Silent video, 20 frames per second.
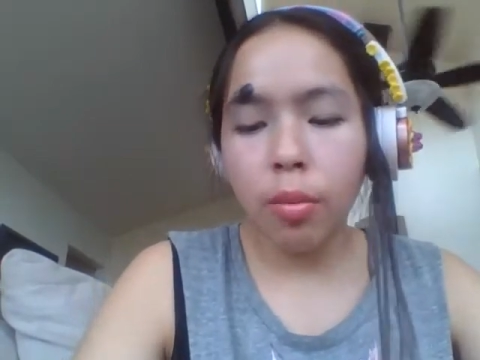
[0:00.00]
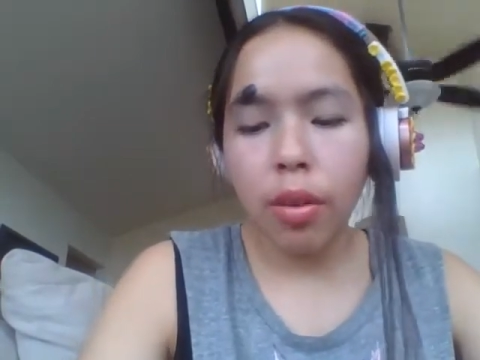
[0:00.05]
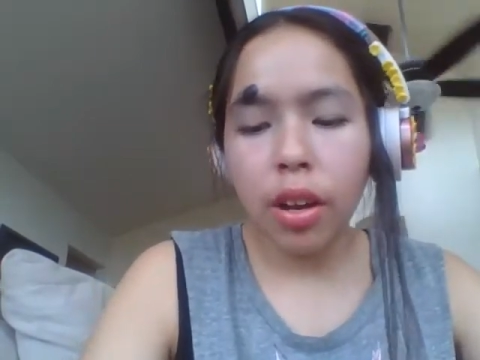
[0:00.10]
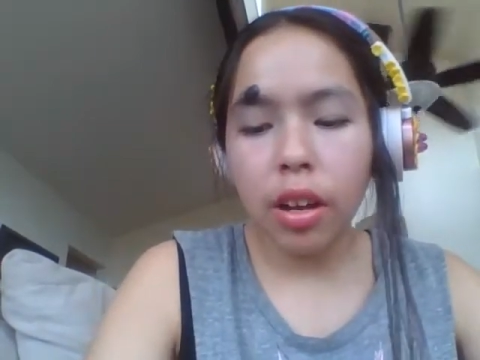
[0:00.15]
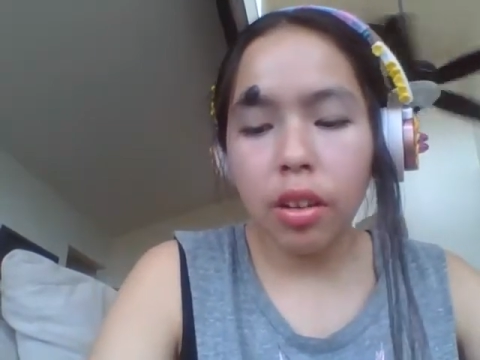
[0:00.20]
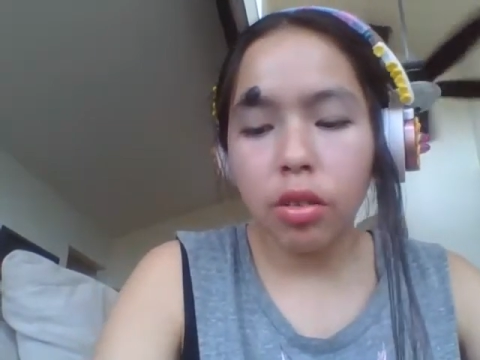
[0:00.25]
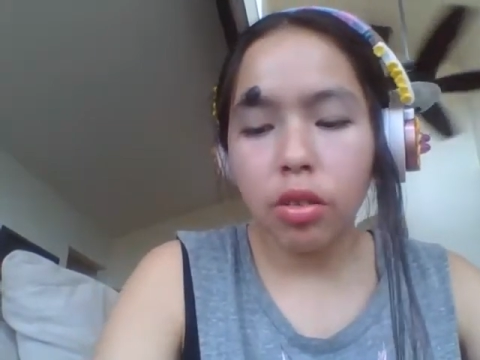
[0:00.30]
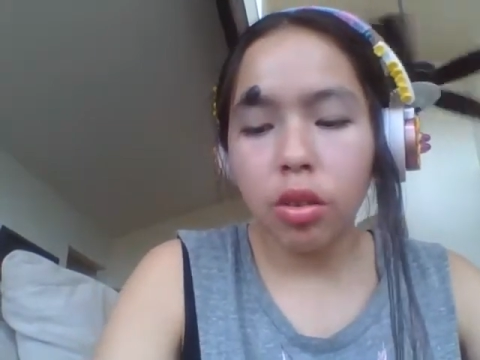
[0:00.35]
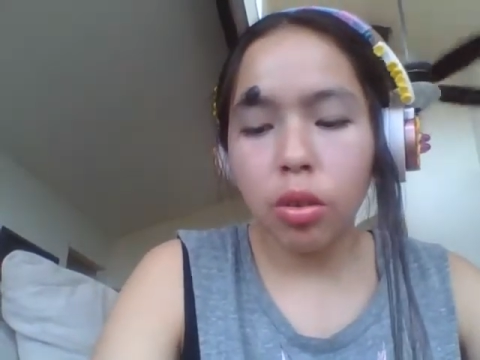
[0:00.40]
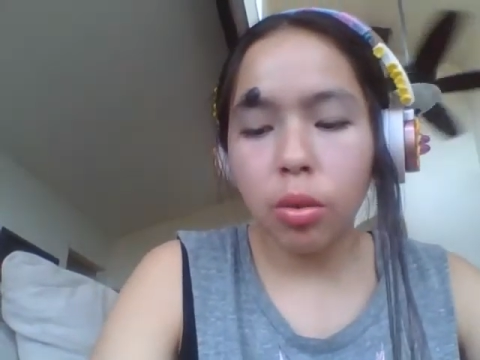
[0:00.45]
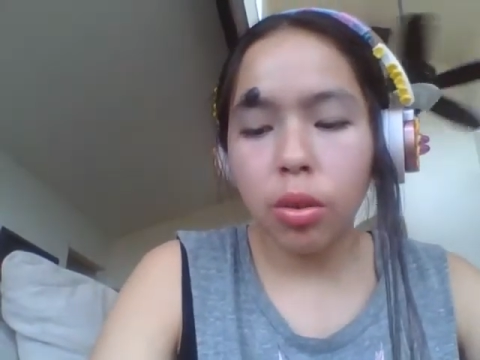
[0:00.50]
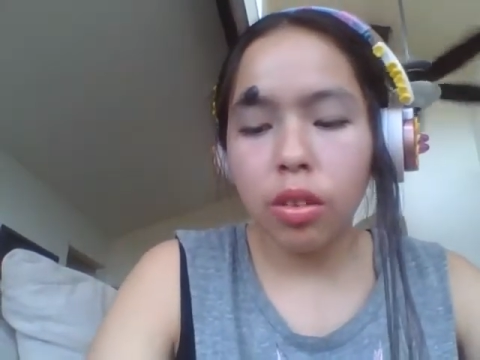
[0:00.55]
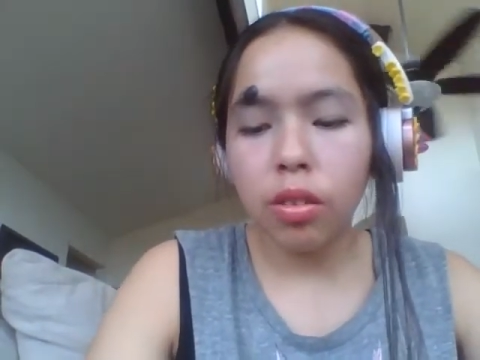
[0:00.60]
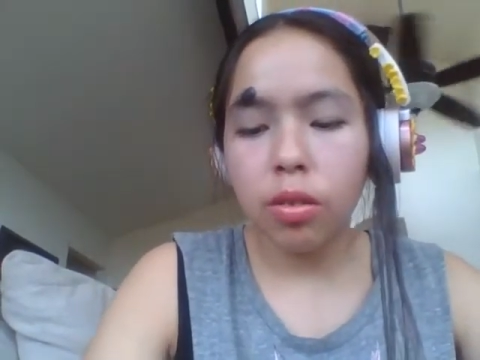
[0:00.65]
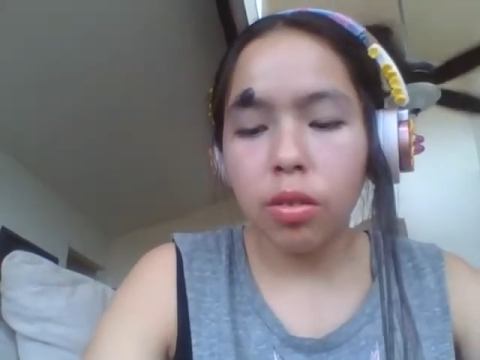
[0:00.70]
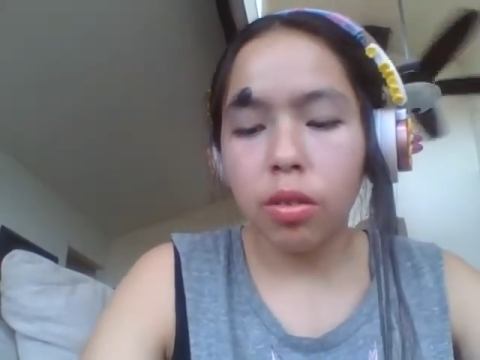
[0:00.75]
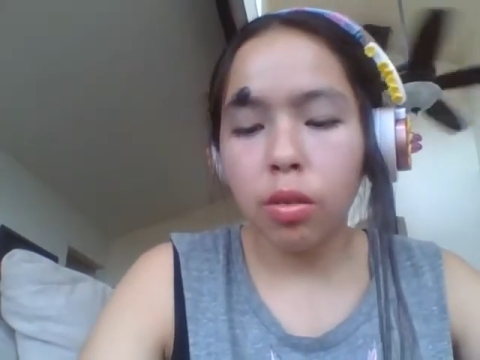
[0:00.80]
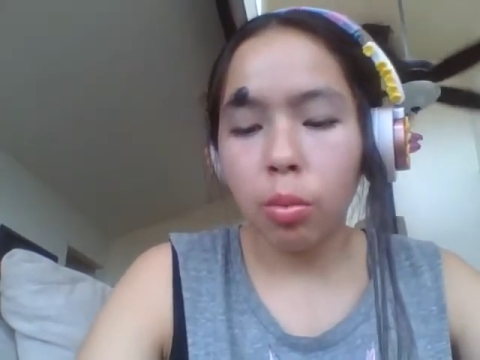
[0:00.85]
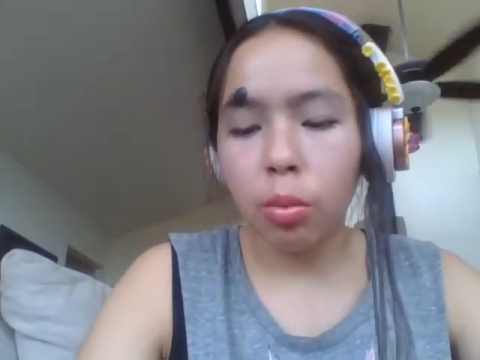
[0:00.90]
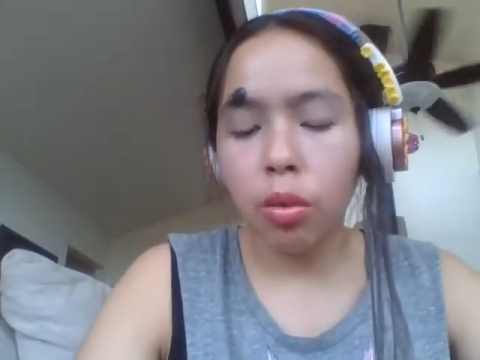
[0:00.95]
ran to
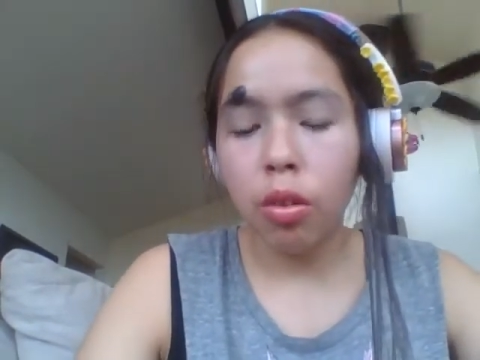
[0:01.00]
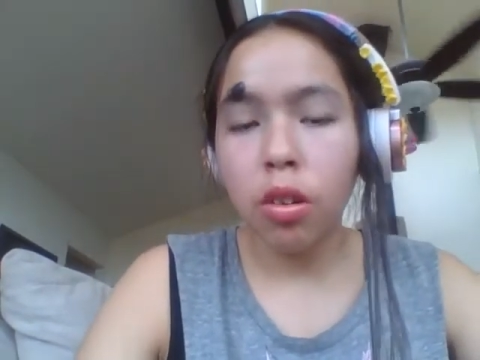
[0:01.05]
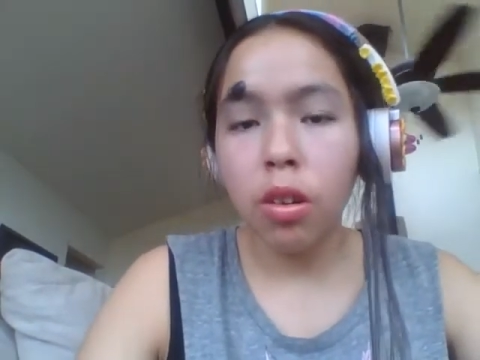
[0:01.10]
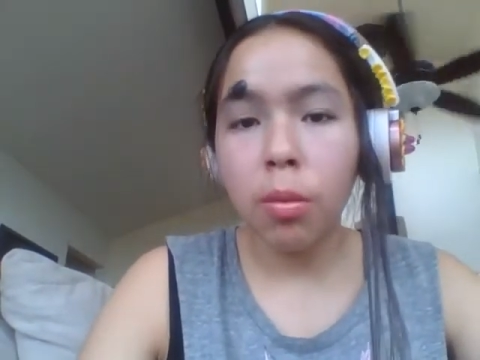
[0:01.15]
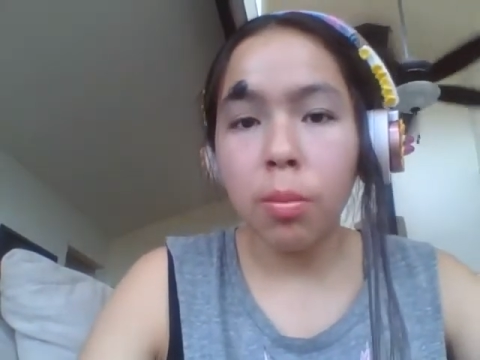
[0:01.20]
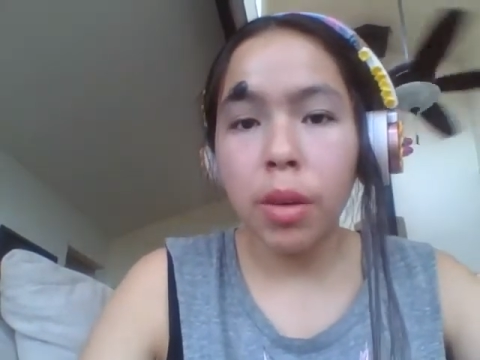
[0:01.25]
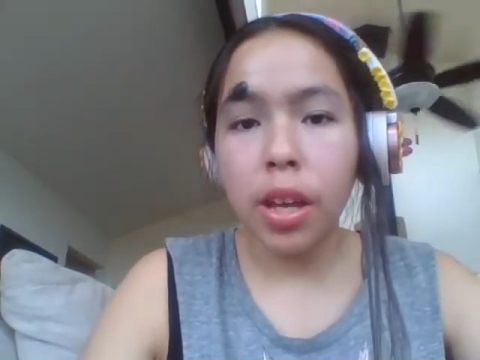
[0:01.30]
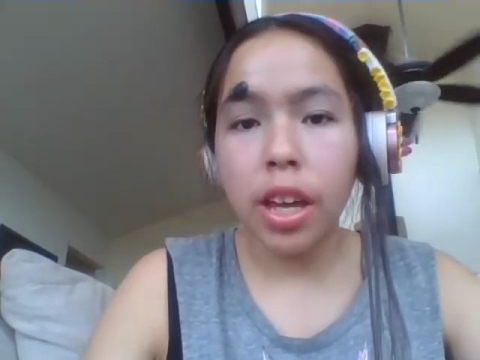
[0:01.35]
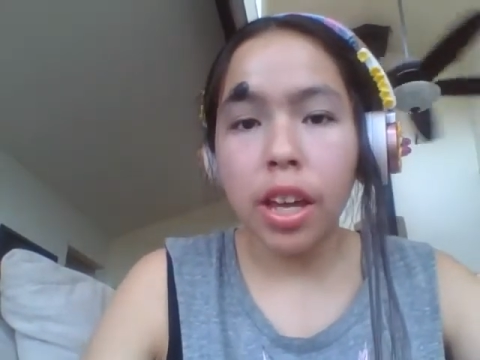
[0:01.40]
his room,